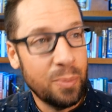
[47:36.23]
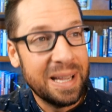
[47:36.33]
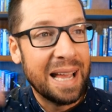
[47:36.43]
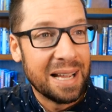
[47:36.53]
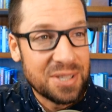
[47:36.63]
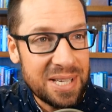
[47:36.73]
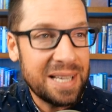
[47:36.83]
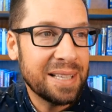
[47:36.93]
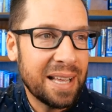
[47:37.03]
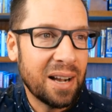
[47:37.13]
has
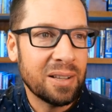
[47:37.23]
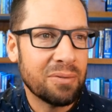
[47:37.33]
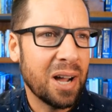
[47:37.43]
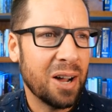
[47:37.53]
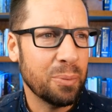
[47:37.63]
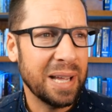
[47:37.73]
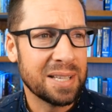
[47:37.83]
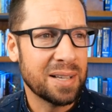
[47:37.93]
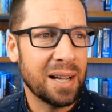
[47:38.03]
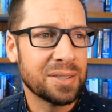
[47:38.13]
seen, cannot love God whom he has
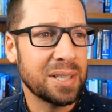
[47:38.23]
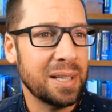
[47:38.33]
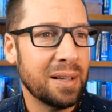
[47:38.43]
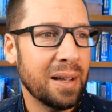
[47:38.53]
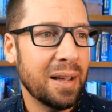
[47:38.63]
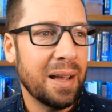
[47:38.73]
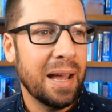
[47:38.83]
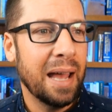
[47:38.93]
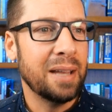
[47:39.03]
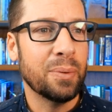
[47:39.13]
not seen.
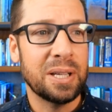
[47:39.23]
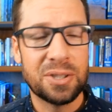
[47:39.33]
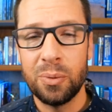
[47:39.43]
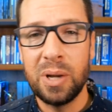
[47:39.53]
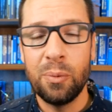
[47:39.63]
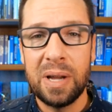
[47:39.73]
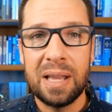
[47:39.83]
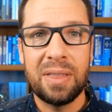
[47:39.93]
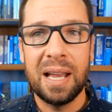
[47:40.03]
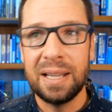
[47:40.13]
Anyway, so we
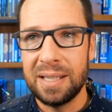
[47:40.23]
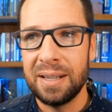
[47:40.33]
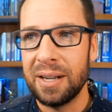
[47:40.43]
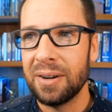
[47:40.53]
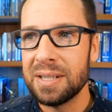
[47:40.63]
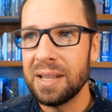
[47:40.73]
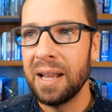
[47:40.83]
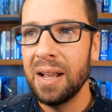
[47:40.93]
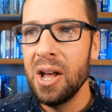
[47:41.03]
get the idea here is that